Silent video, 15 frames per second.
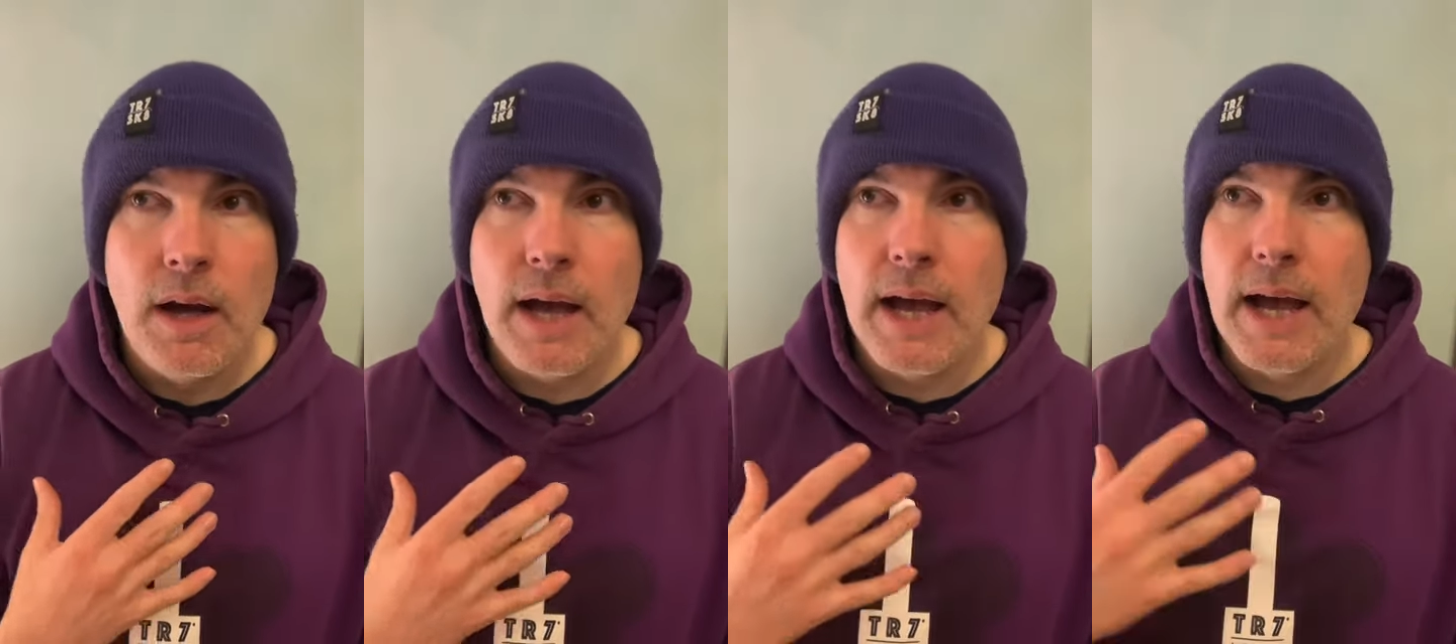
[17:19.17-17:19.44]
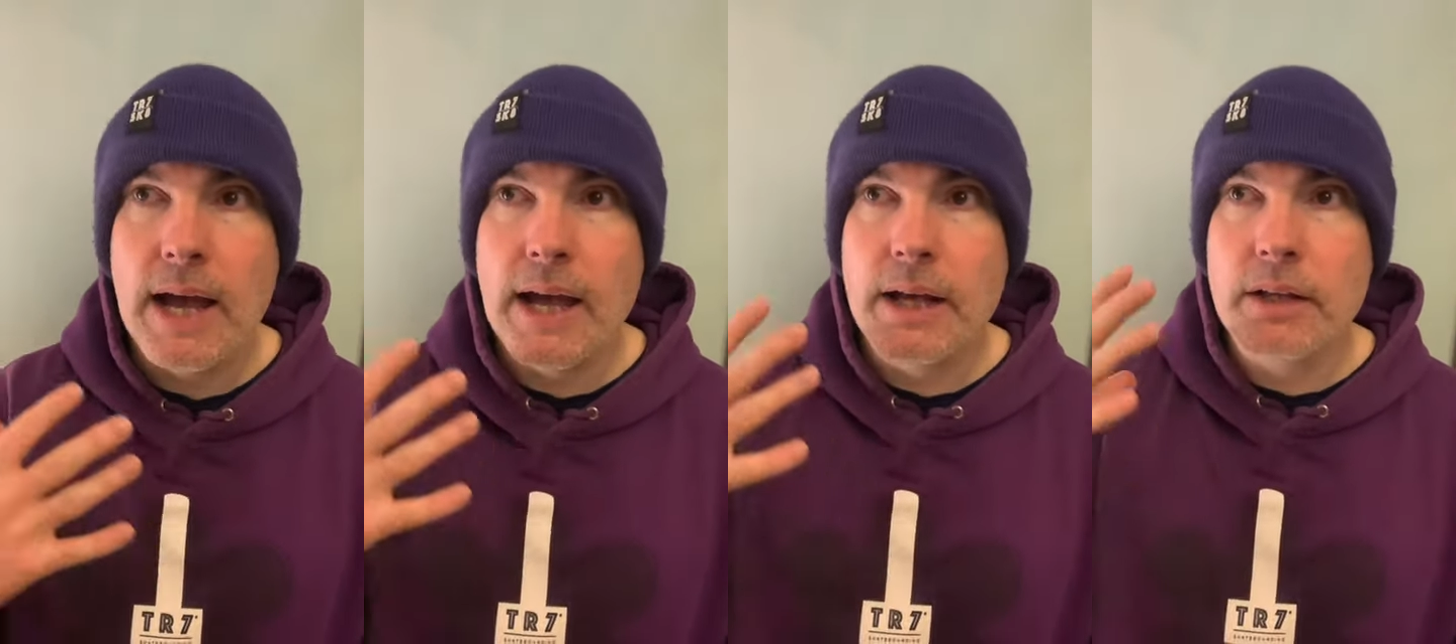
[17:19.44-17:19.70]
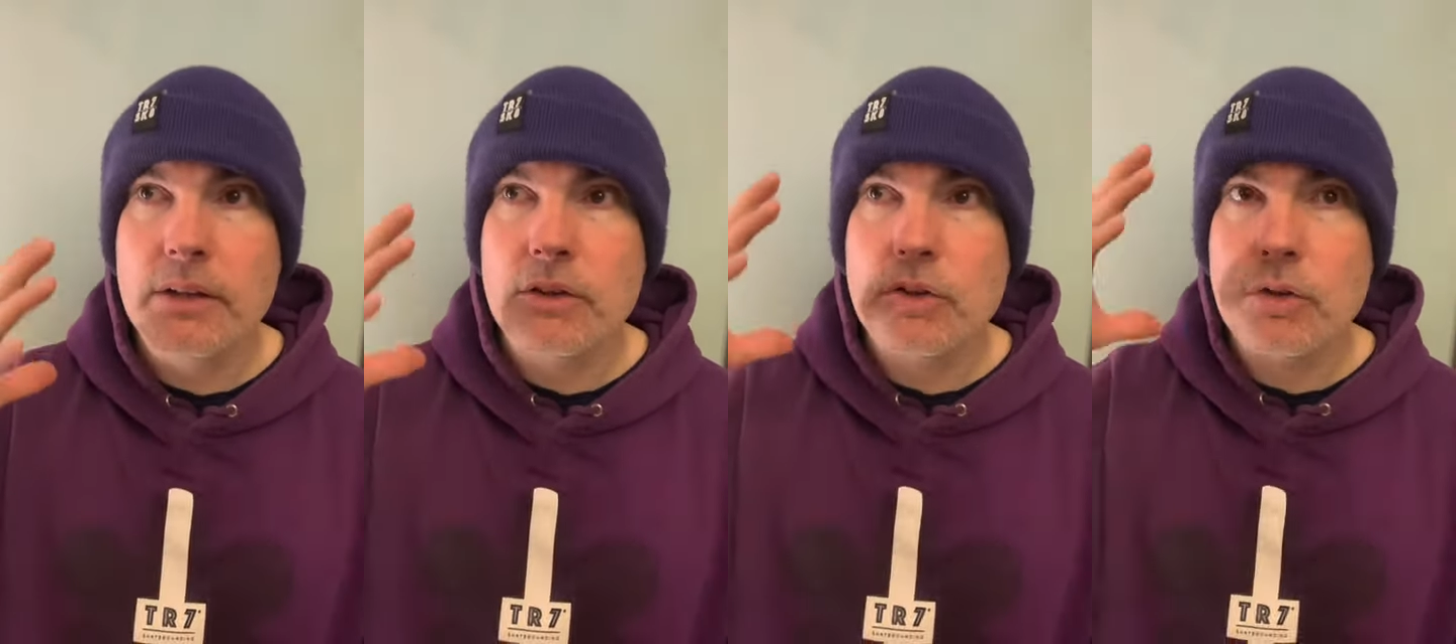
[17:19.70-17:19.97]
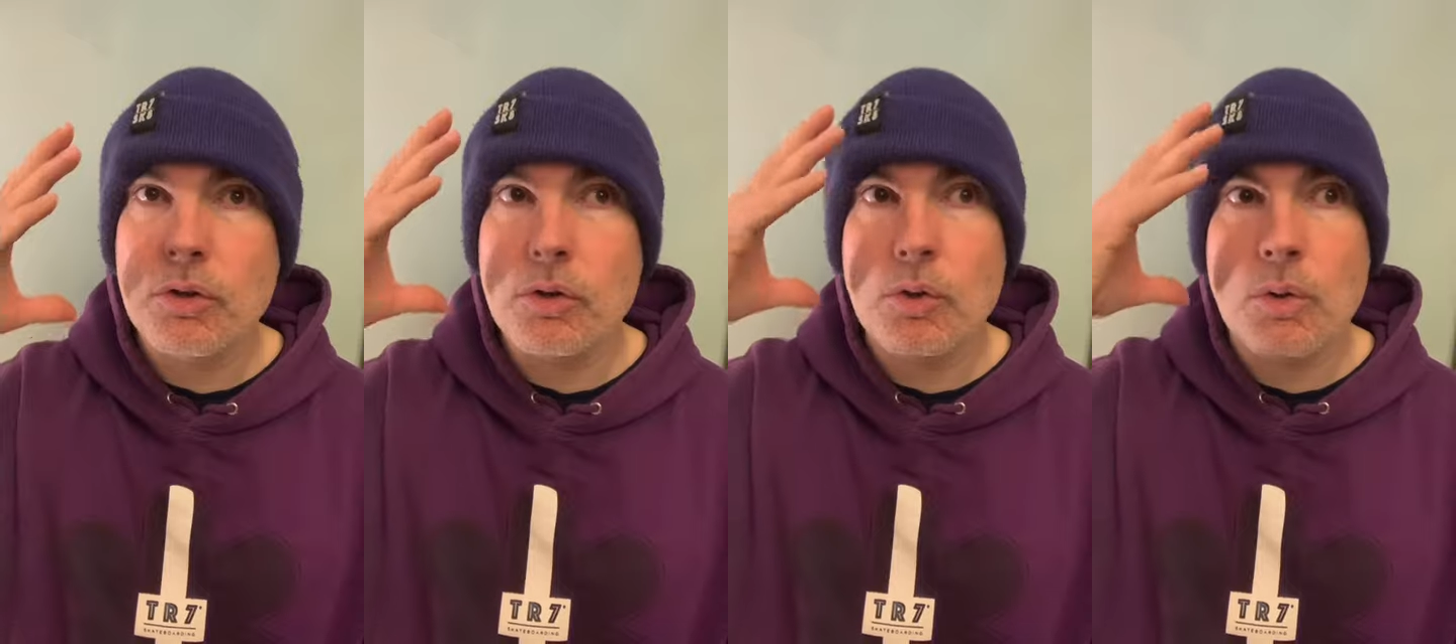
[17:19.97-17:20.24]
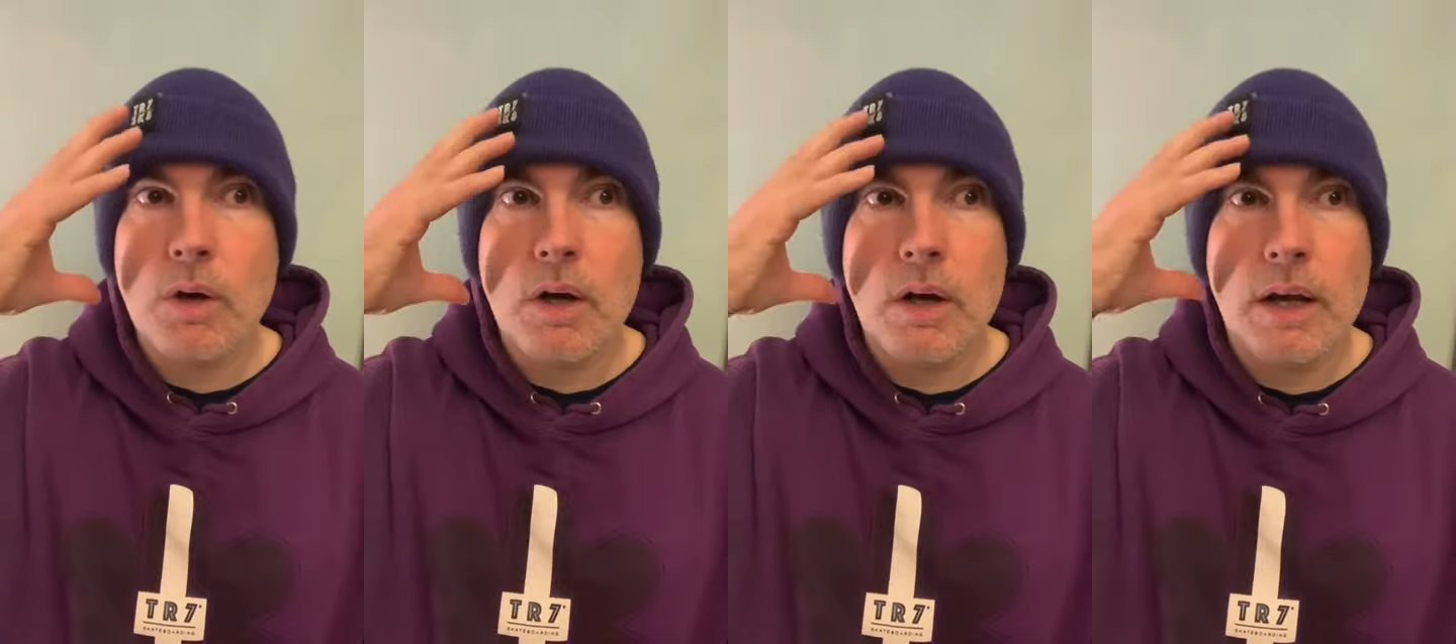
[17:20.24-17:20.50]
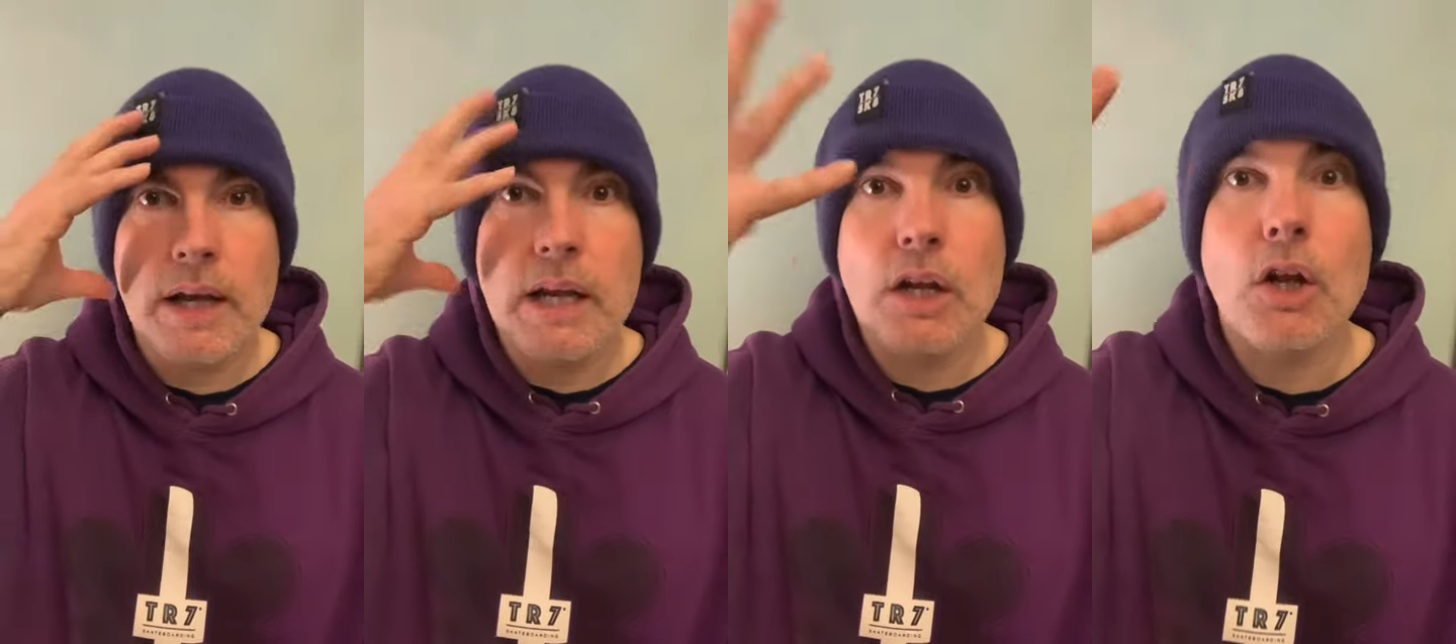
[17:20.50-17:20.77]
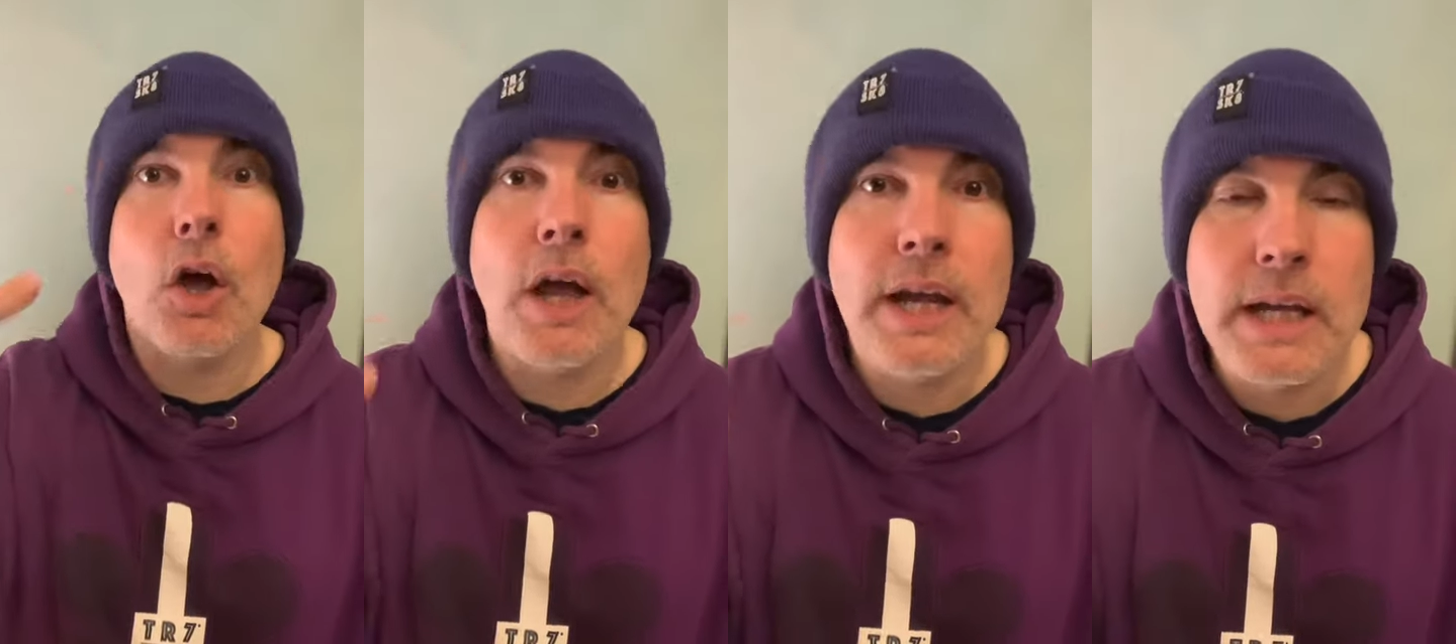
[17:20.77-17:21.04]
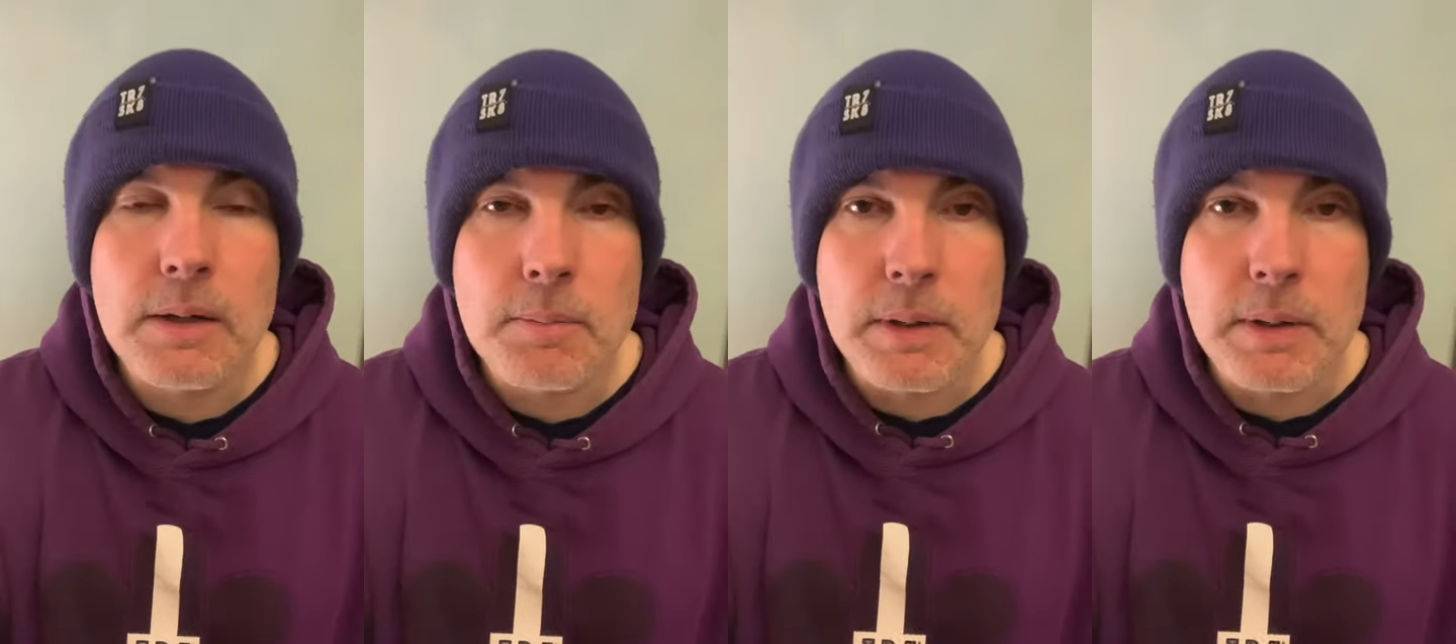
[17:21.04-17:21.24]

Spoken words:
and to enlighten